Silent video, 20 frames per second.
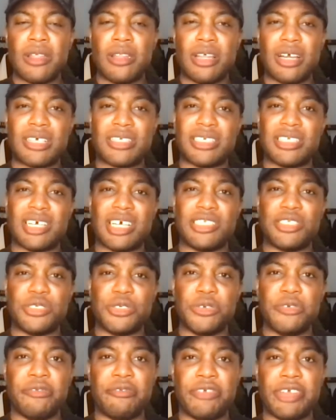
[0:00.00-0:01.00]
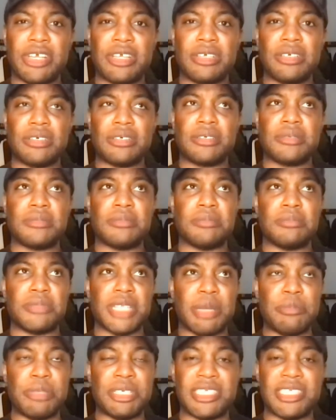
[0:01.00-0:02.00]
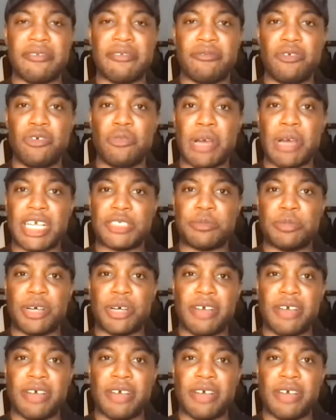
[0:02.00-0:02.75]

Like I said, I do think they missed their fullbacks,